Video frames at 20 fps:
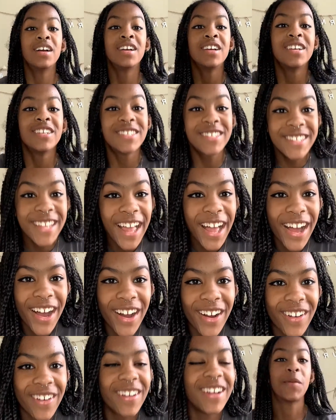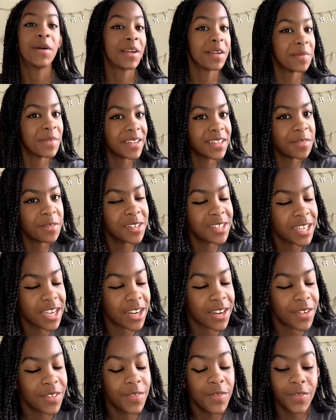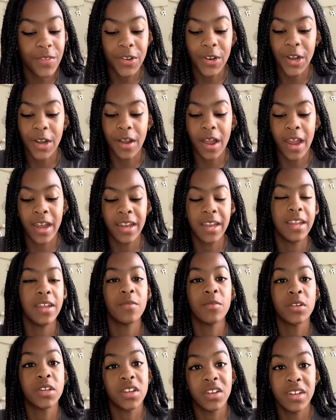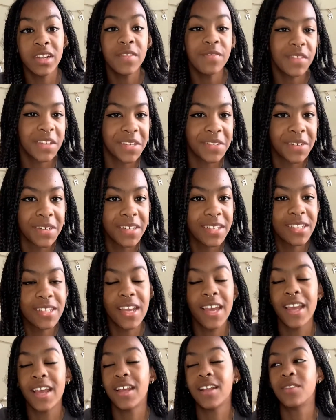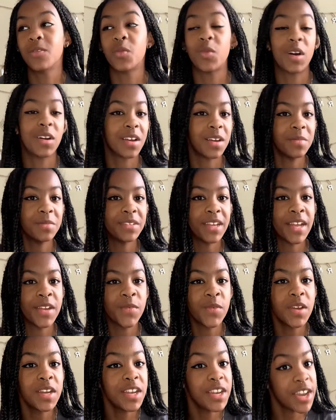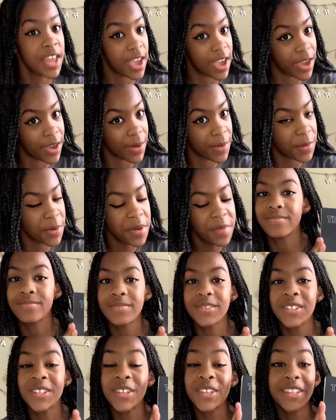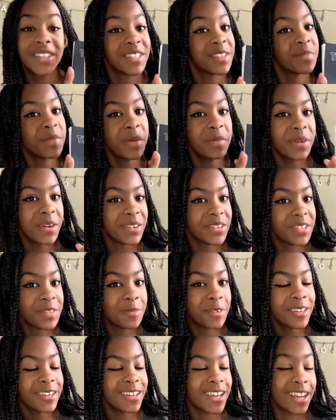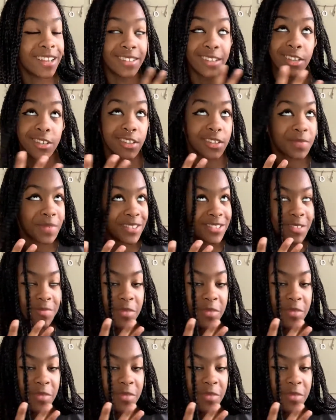So, welcome back to my channel for any returning viewers, and welcome to anyone new. So this is my poetry book, as I just mentioned